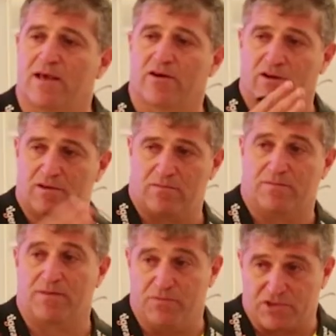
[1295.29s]
how can I
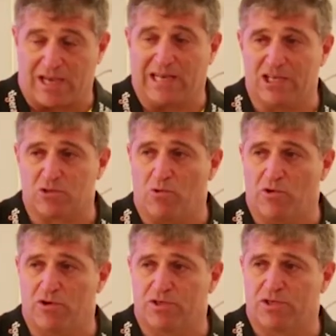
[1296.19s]
say less
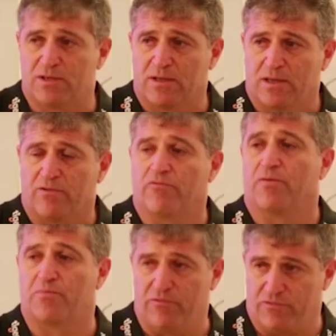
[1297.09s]
words,
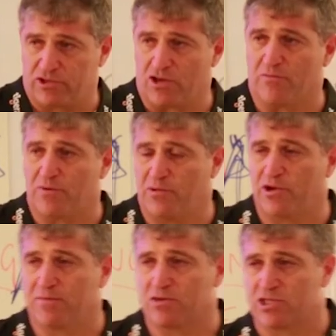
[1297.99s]
stop
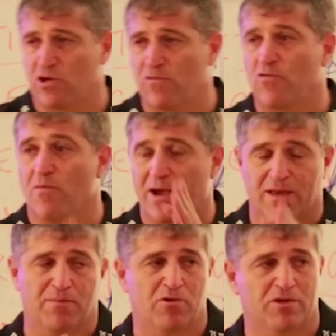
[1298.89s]
repeating myself, or
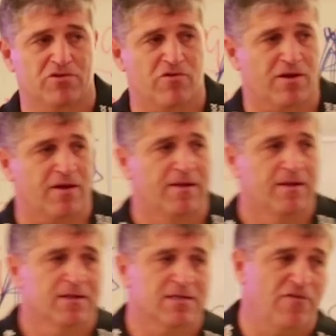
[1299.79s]
make a point stronger.
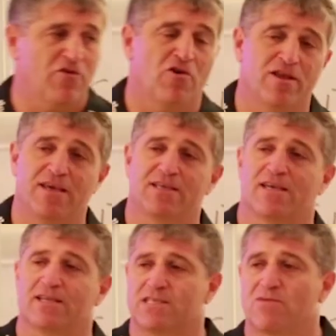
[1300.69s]
So, nine years
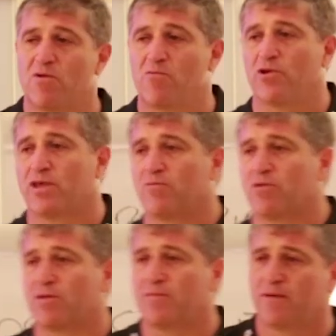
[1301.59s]
he had someone working
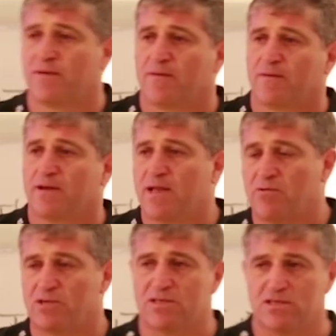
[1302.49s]
with him.
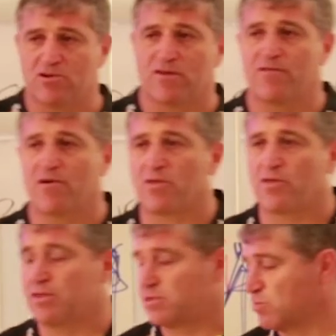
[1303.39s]
Now he's, he's got a few other
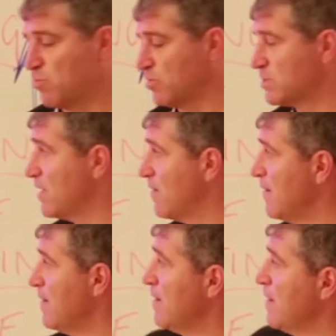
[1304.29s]
things as well. So,
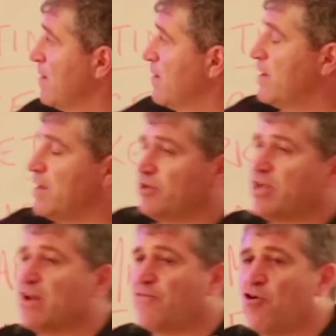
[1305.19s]
he
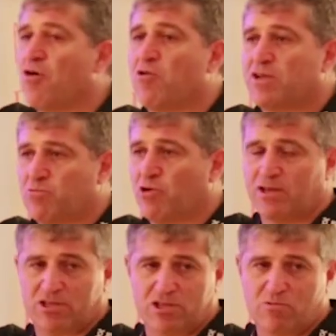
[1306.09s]
identified what his
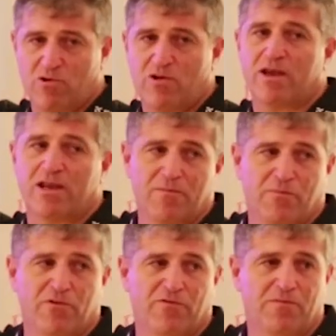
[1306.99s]
weaknesses were and he
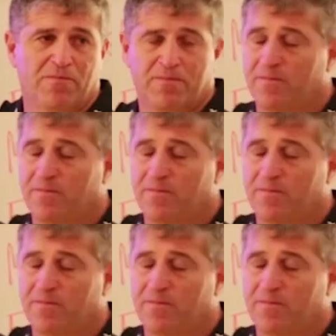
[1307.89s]
improved them.